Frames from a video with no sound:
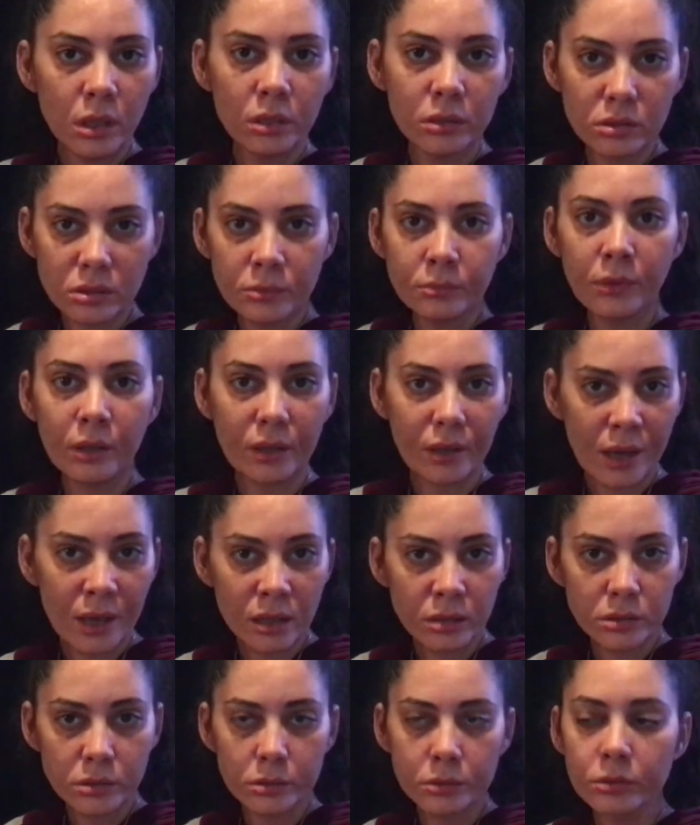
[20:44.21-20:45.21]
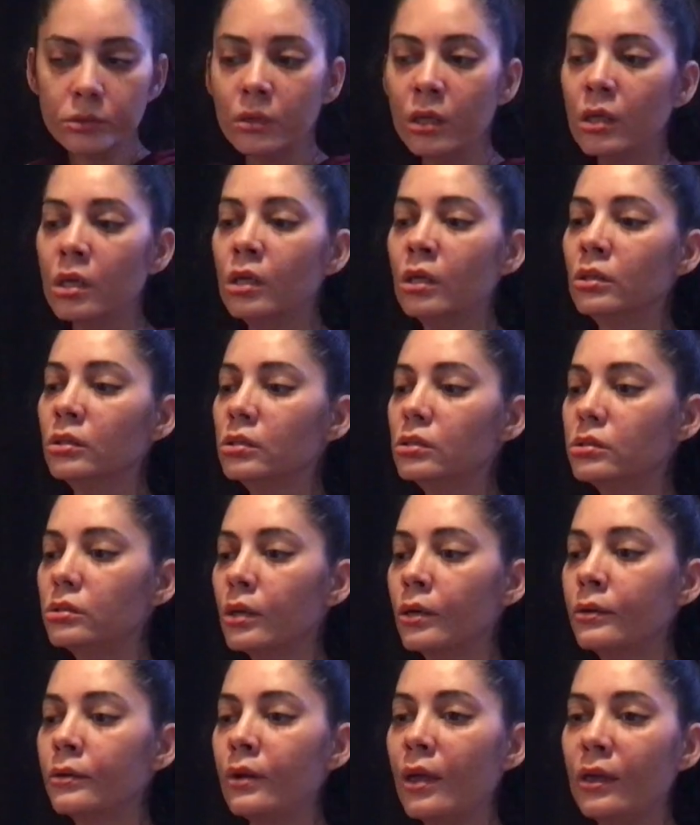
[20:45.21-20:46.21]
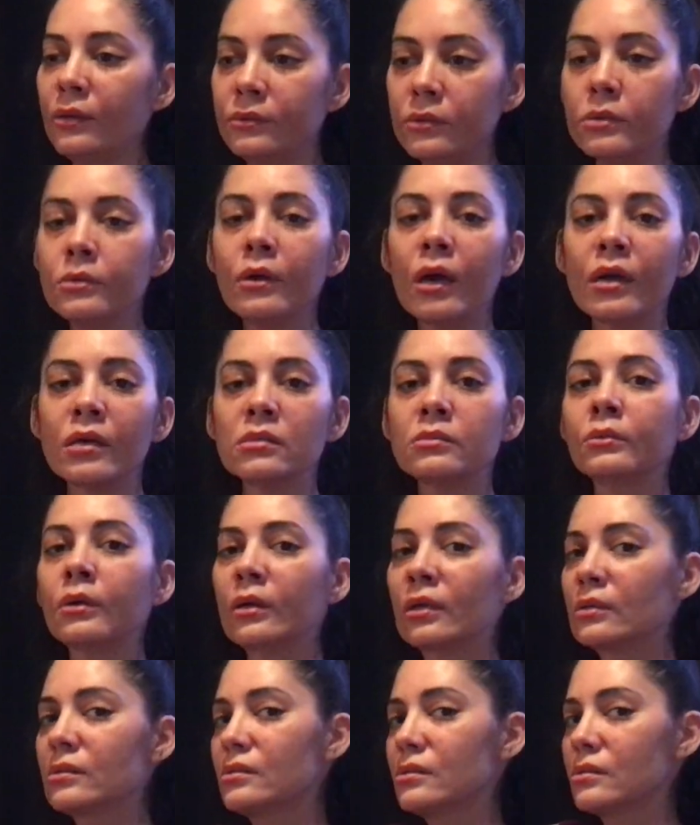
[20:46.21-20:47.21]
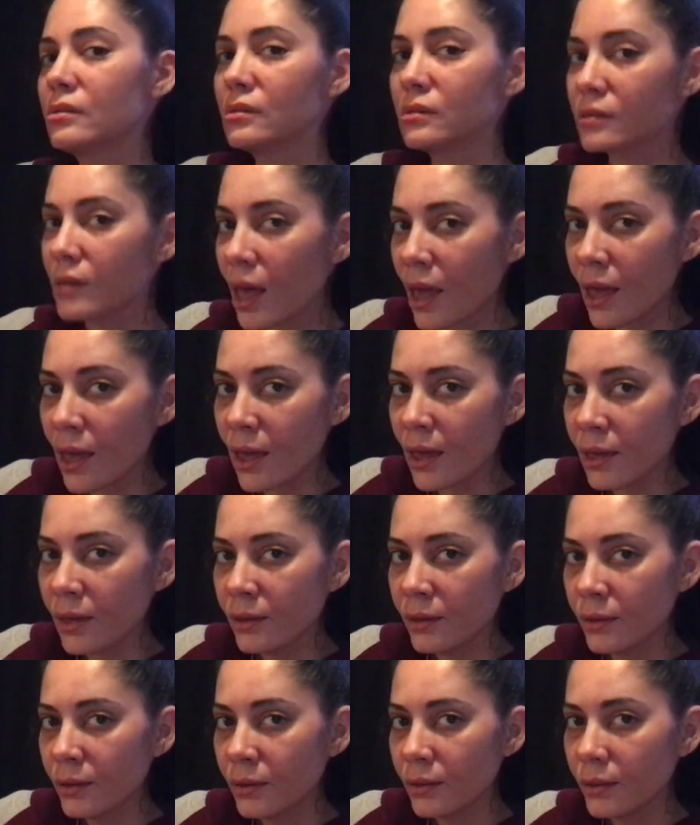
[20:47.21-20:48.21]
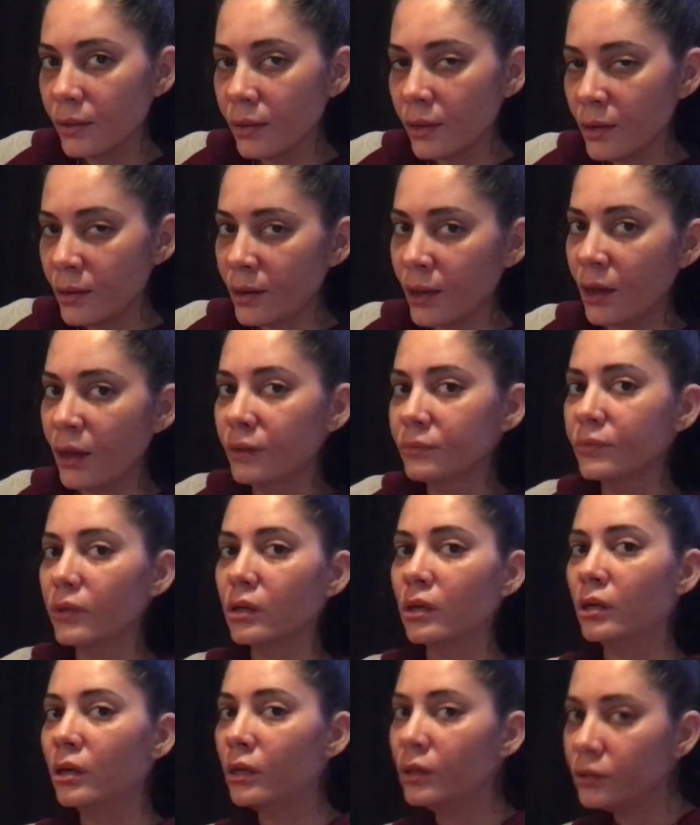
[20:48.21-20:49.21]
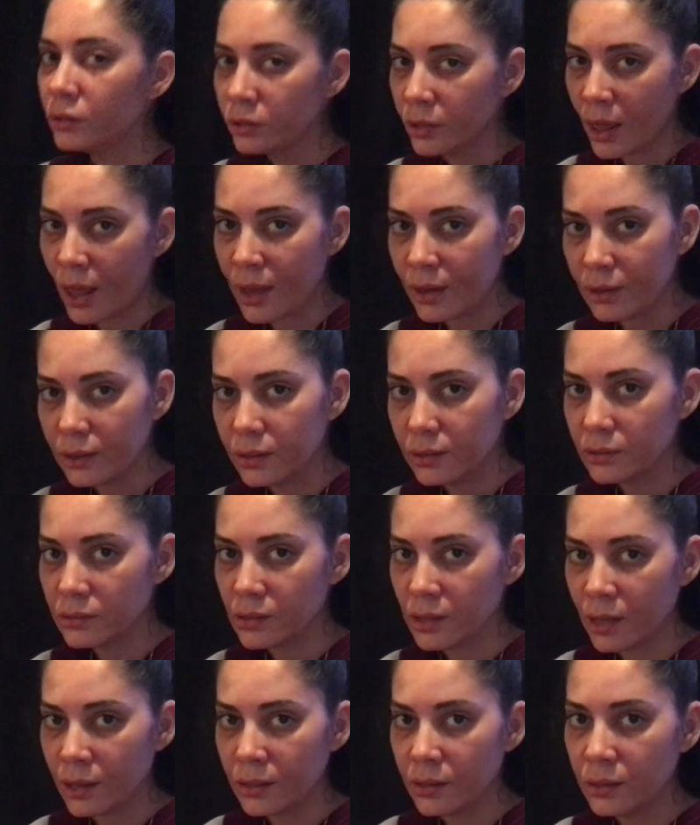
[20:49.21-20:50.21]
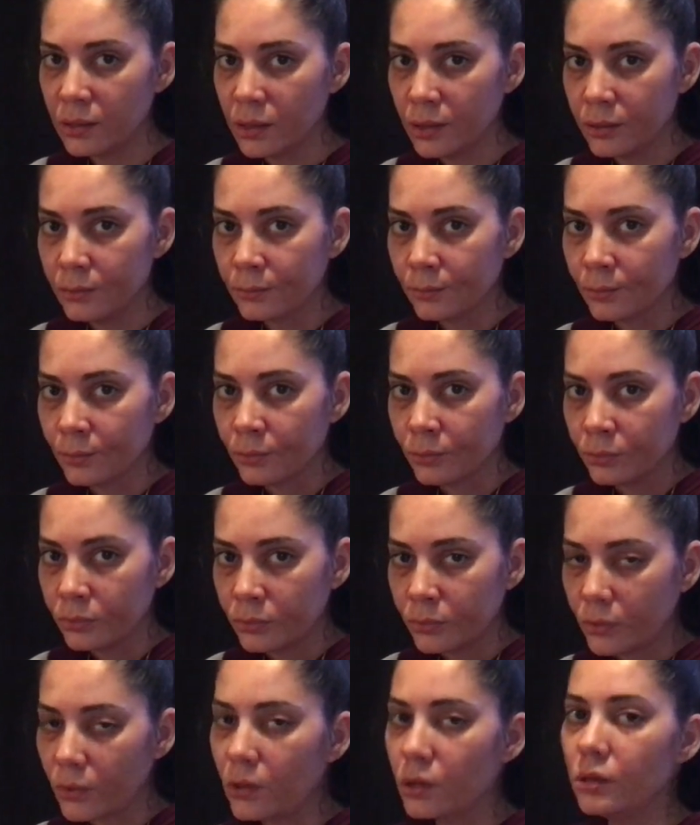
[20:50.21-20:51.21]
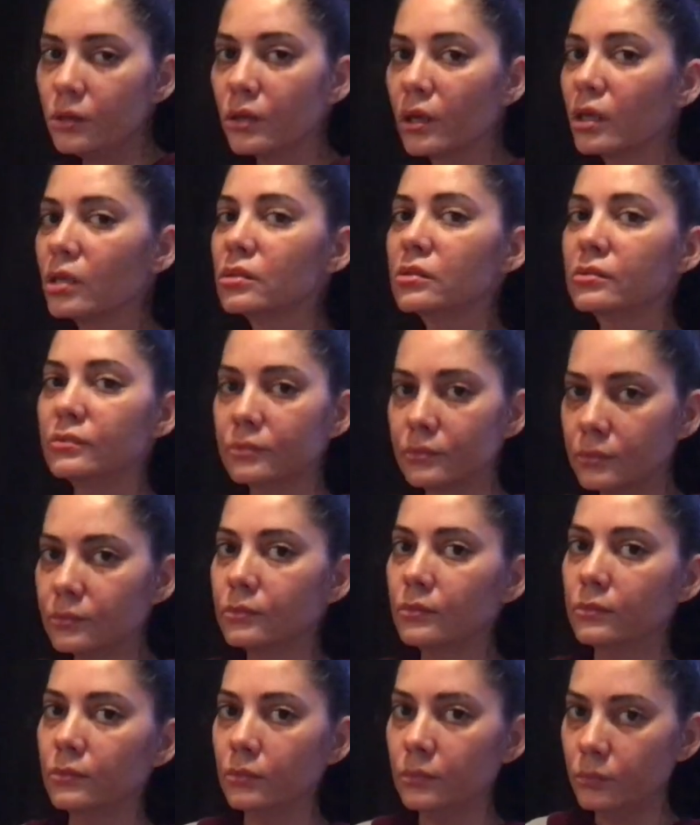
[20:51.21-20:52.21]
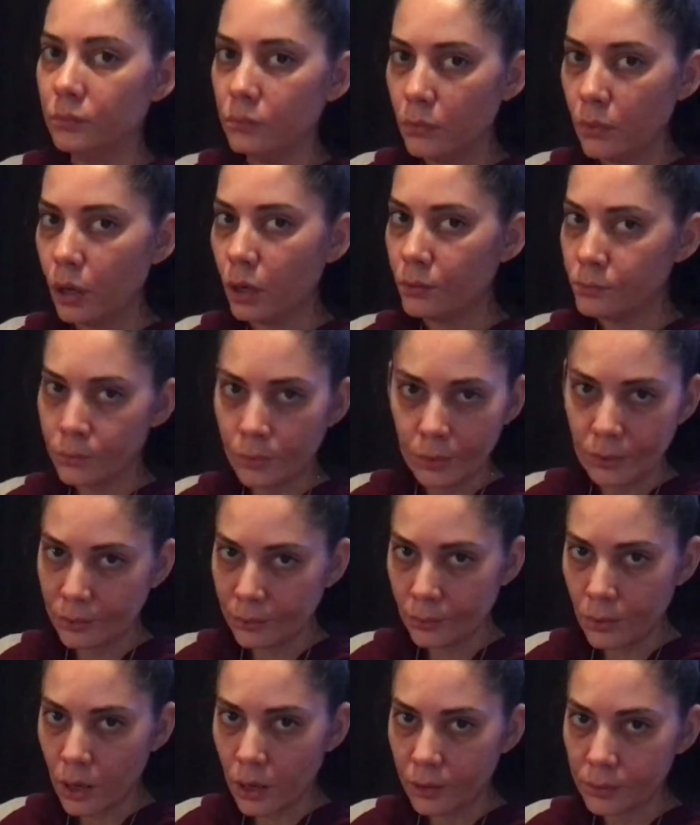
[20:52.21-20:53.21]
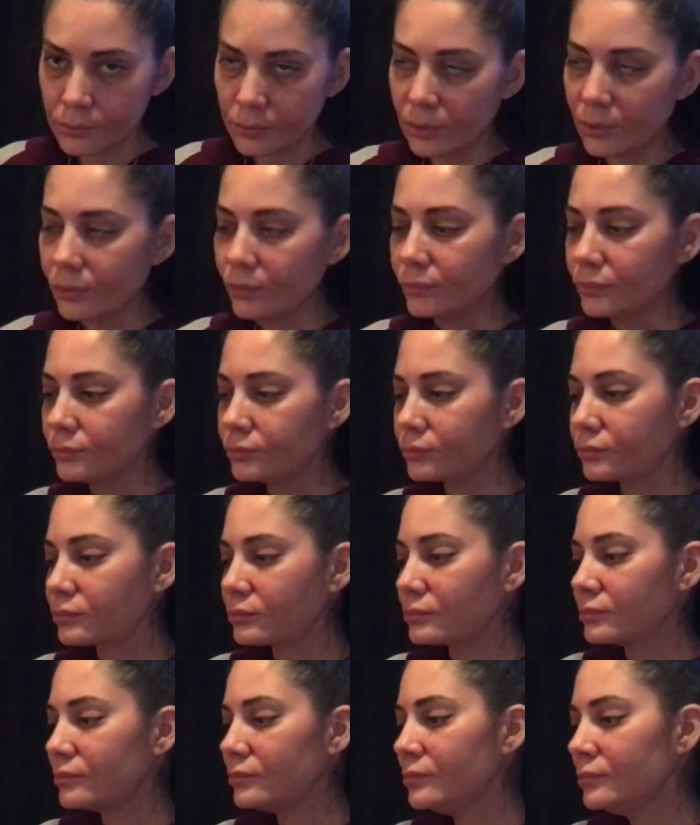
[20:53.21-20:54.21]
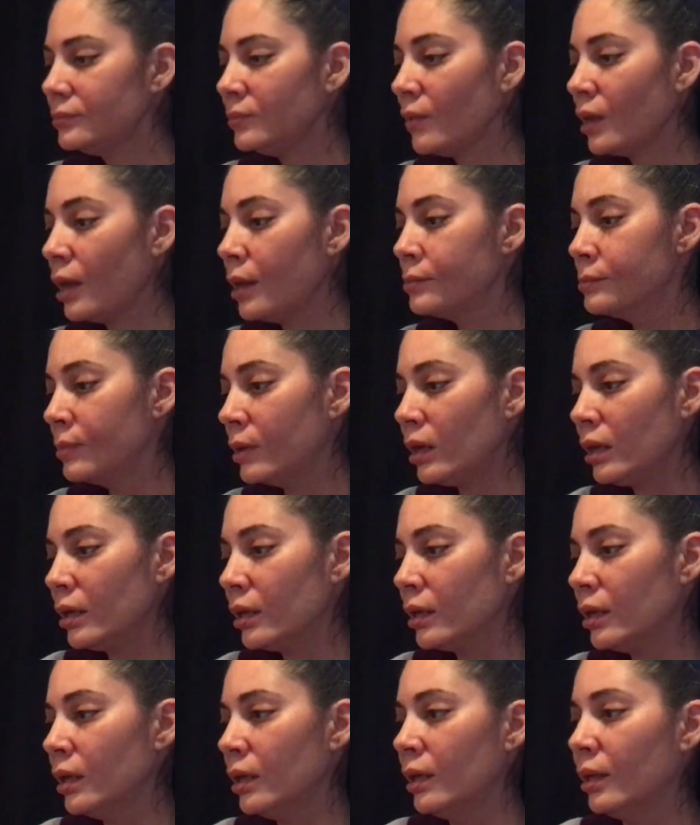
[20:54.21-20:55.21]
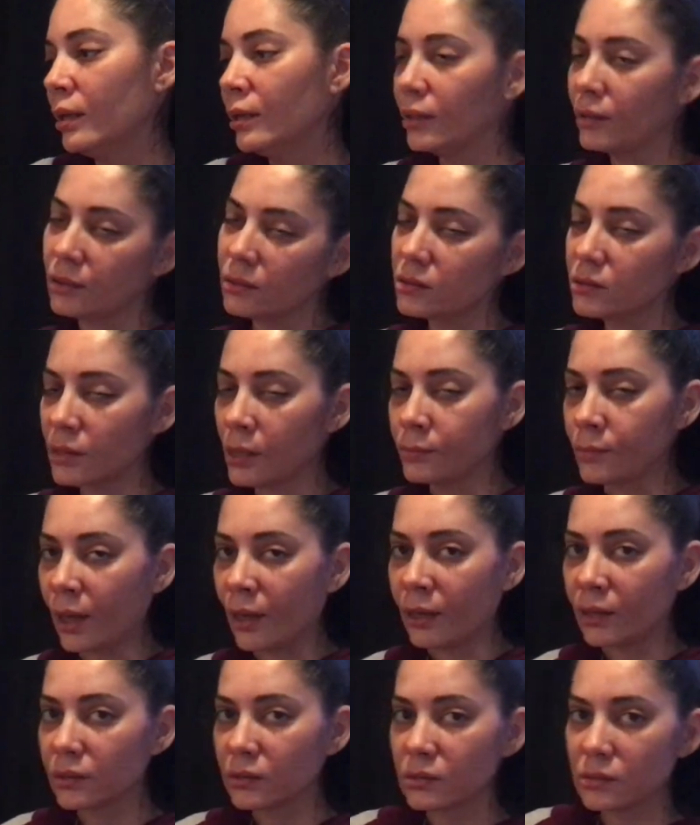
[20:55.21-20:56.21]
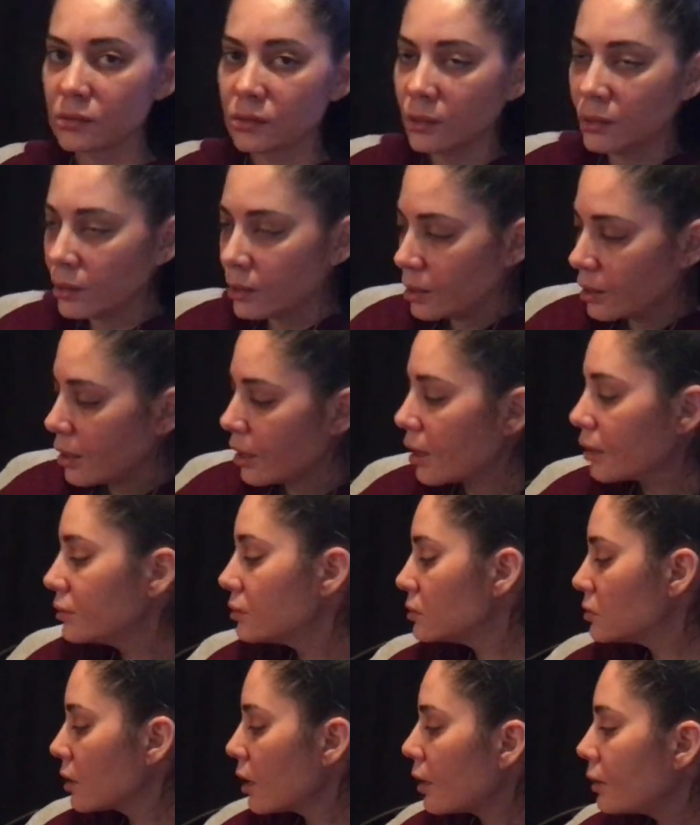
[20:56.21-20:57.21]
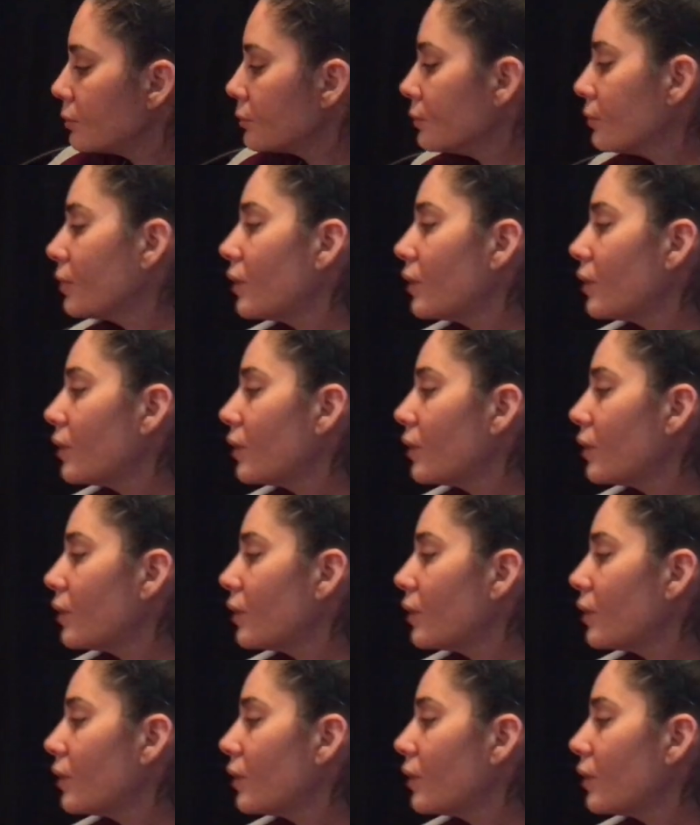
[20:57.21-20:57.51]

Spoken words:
someone canceled. So if you guys want to stay and have the other leg done, you guys are more than welcome to." And me, like a dumbass, I was like,